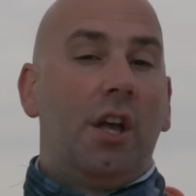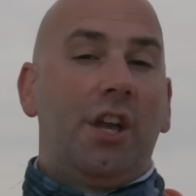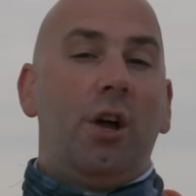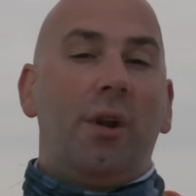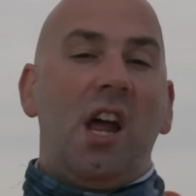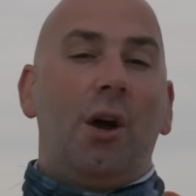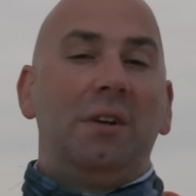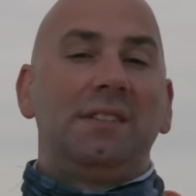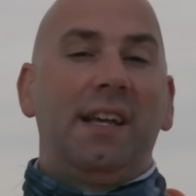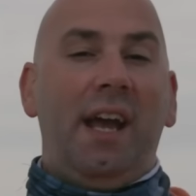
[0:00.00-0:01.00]
You know what I
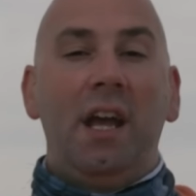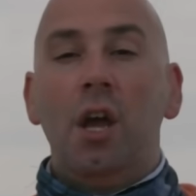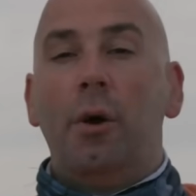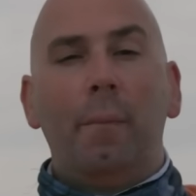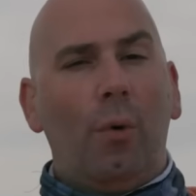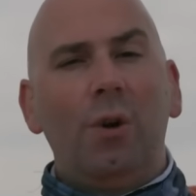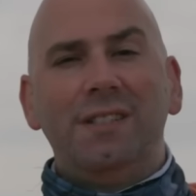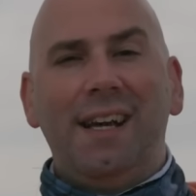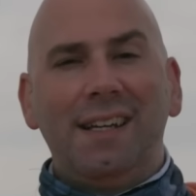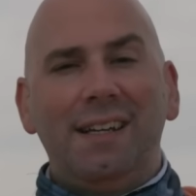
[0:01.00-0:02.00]
always say, more
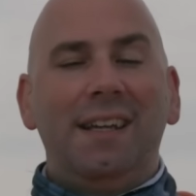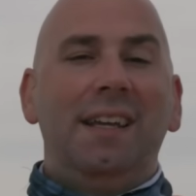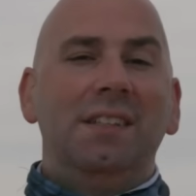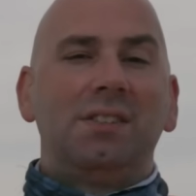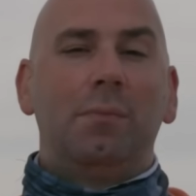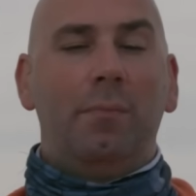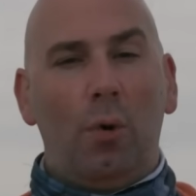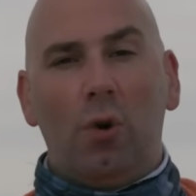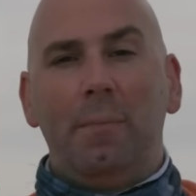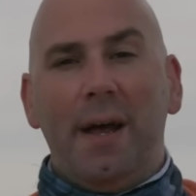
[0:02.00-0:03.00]
data is
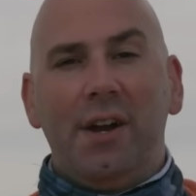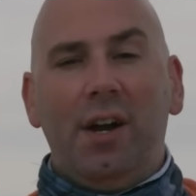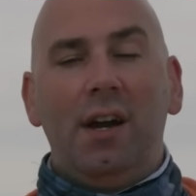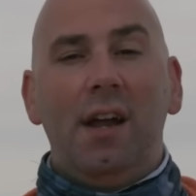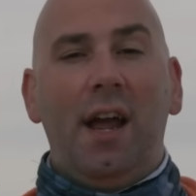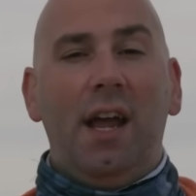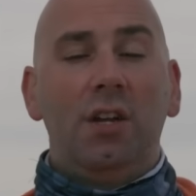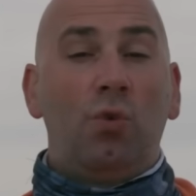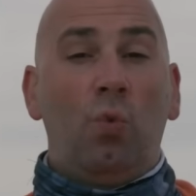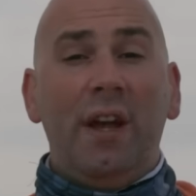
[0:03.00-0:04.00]
more better.
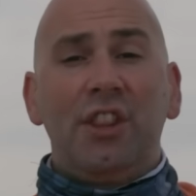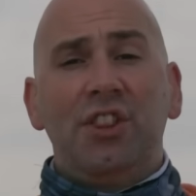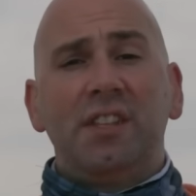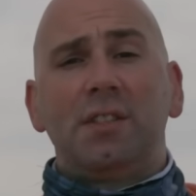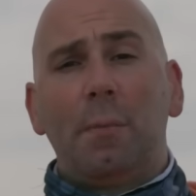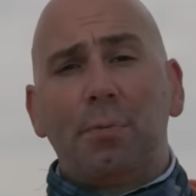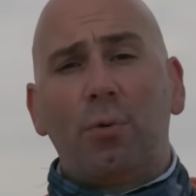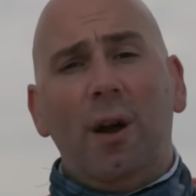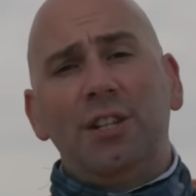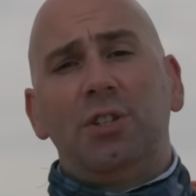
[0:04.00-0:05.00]
And with this
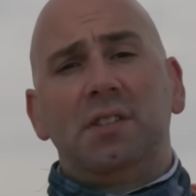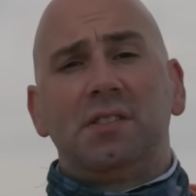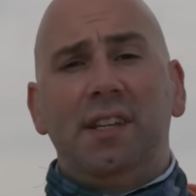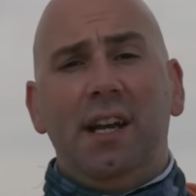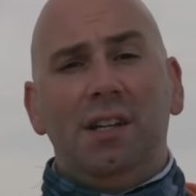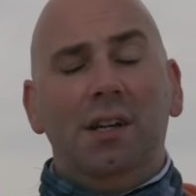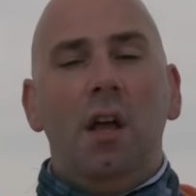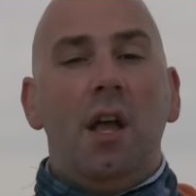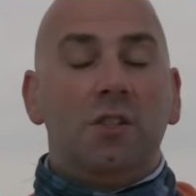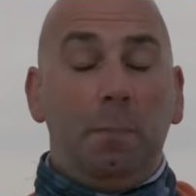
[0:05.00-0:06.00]
precious data,
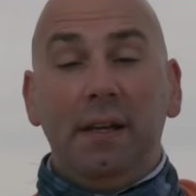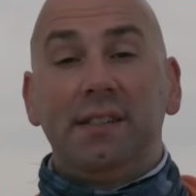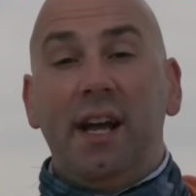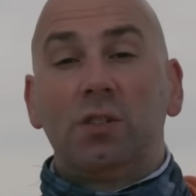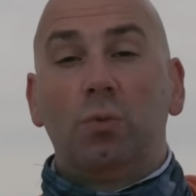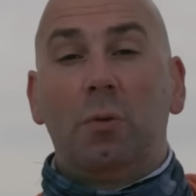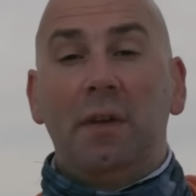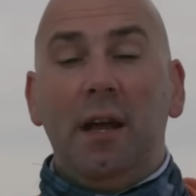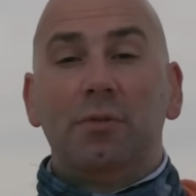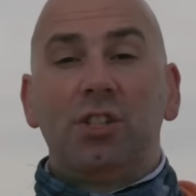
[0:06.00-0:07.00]
SpaceX will
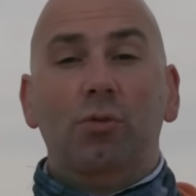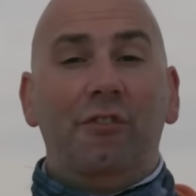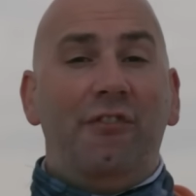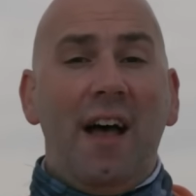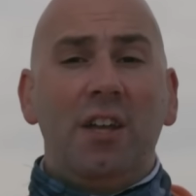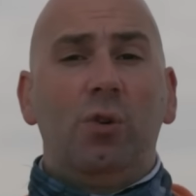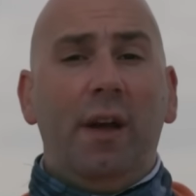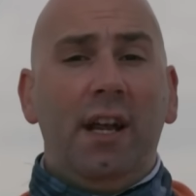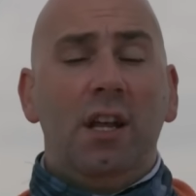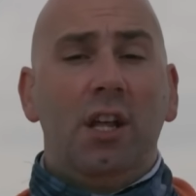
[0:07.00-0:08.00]
be able to
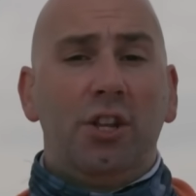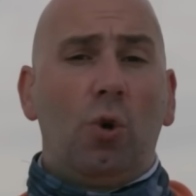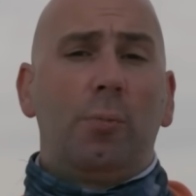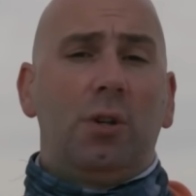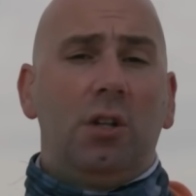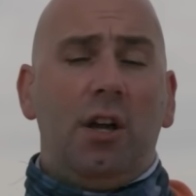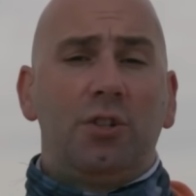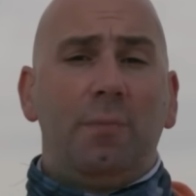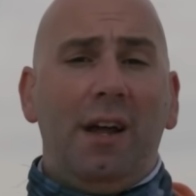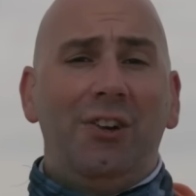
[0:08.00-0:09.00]
evaluate the orbital
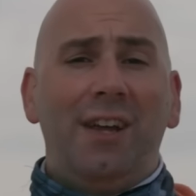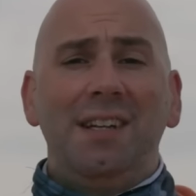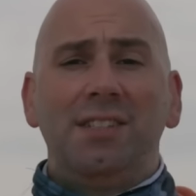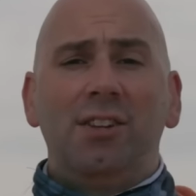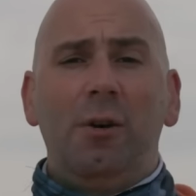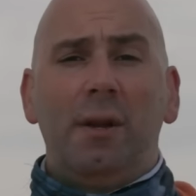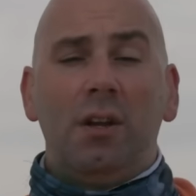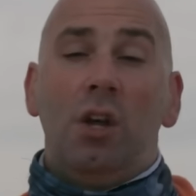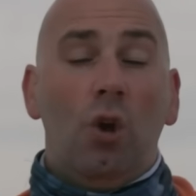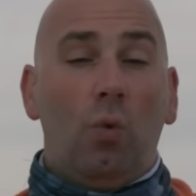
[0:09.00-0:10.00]
launch mount and
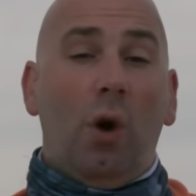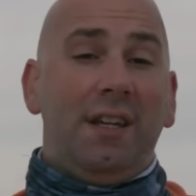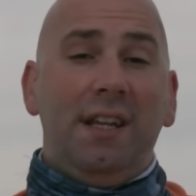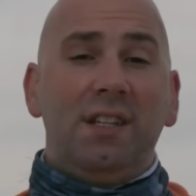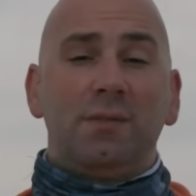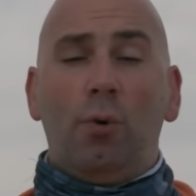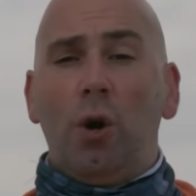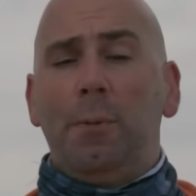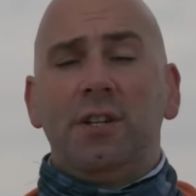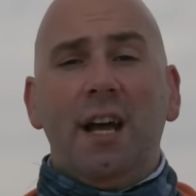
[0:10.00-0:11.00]
determine what needs
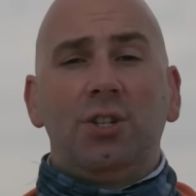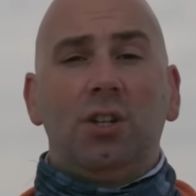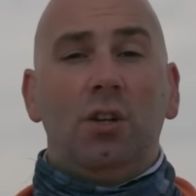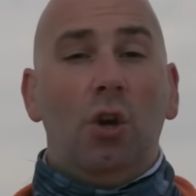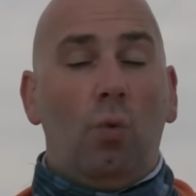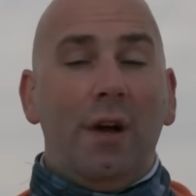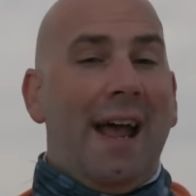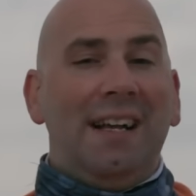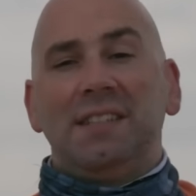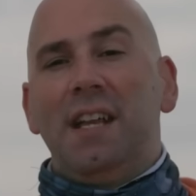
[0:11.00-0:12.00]
more protection, what
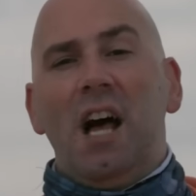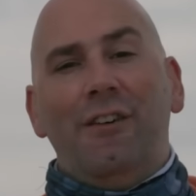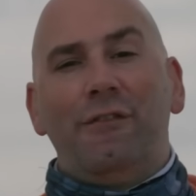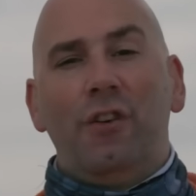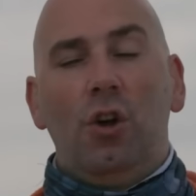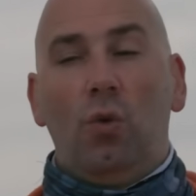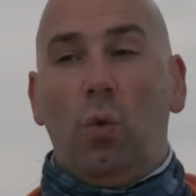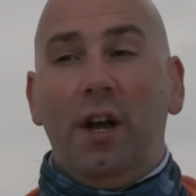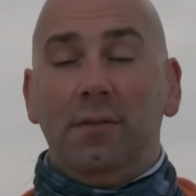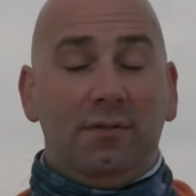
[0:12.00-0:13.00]
has enough,
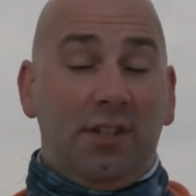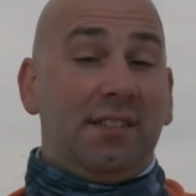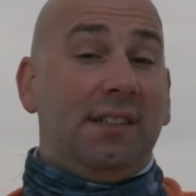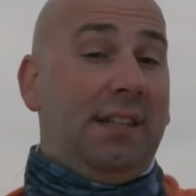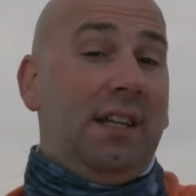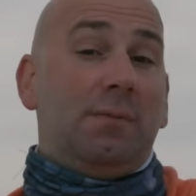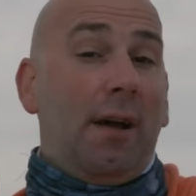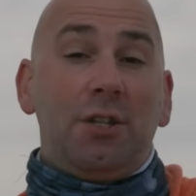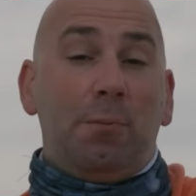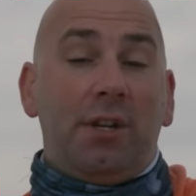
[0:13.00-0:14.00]
what doesn't need as
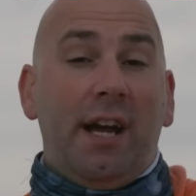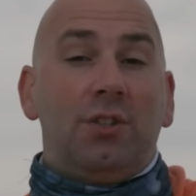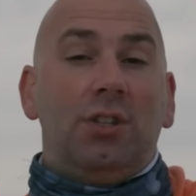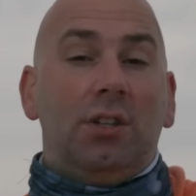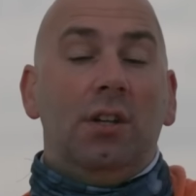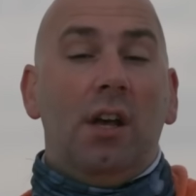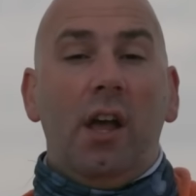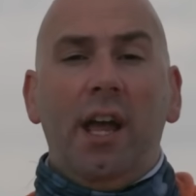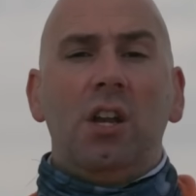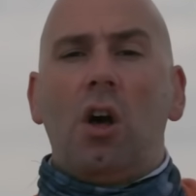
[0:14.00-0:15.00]
much protection.
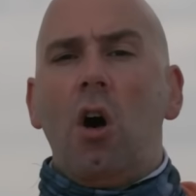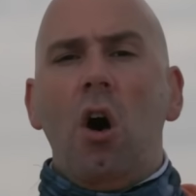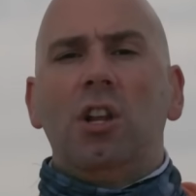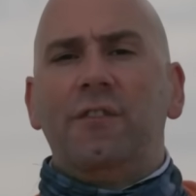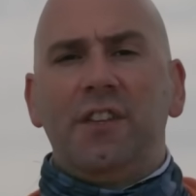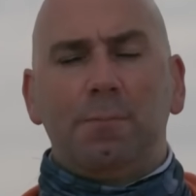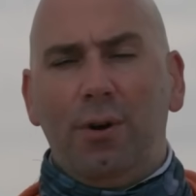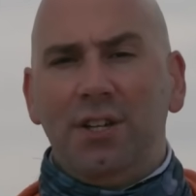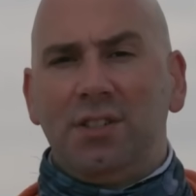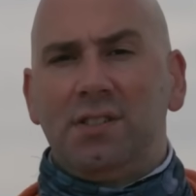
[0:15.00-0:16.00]
And all of this
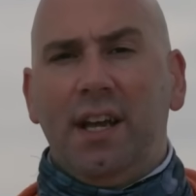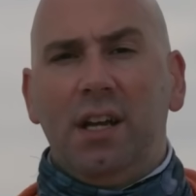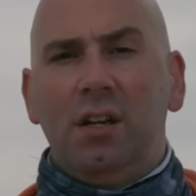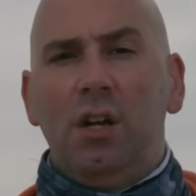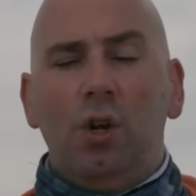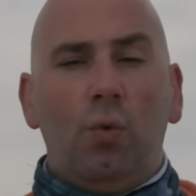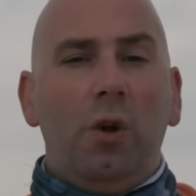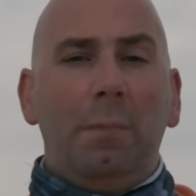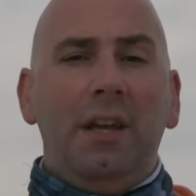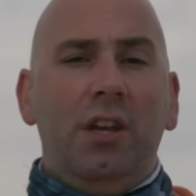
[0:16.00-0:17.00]
precious data
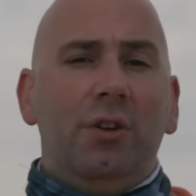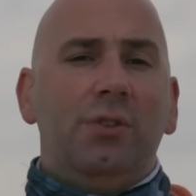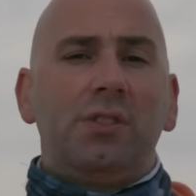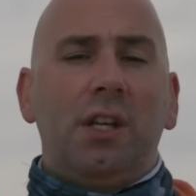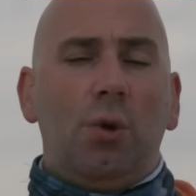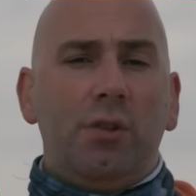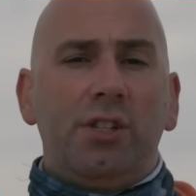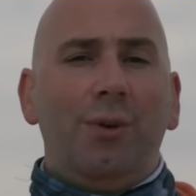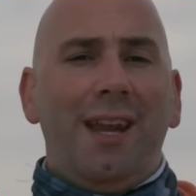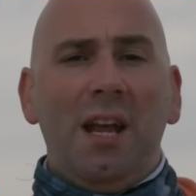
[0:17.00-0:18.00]
will be used in order
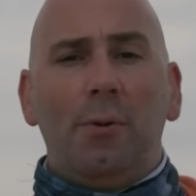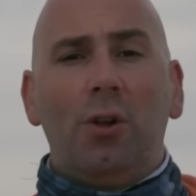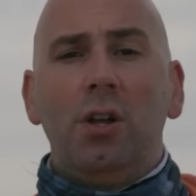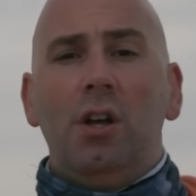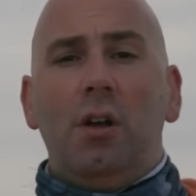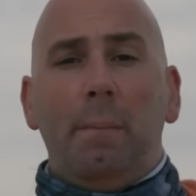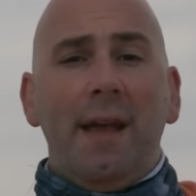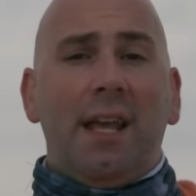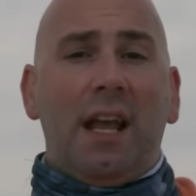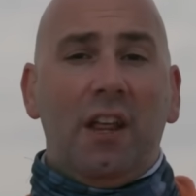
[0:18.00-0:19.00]
to enable
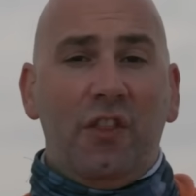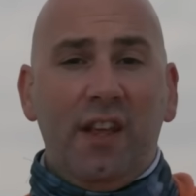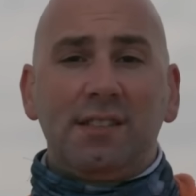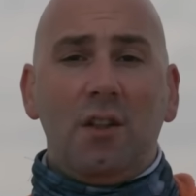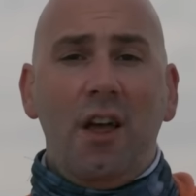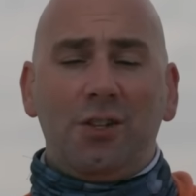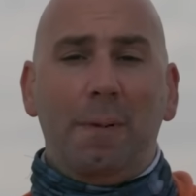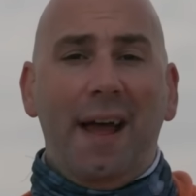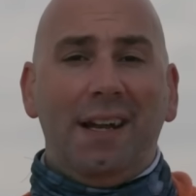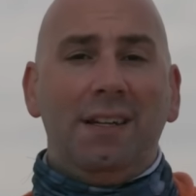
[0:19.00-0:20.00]
making this launch
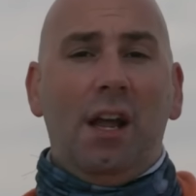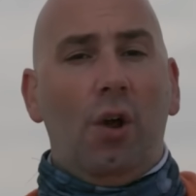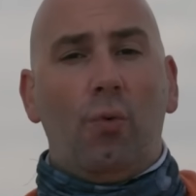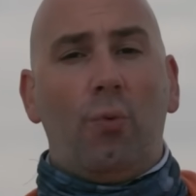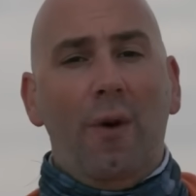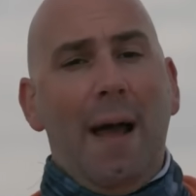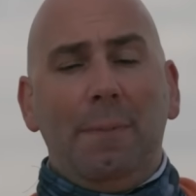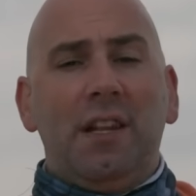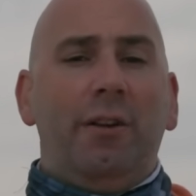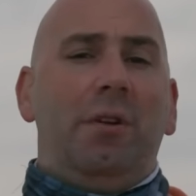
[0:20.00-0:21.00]
pad
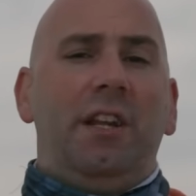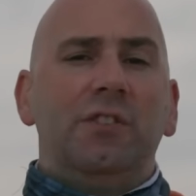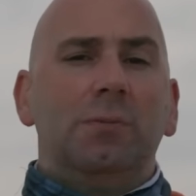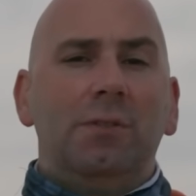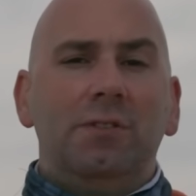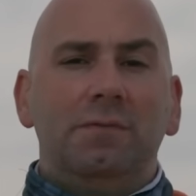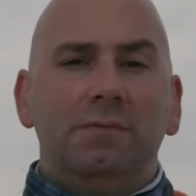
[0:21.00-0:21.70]
rapidly reusable.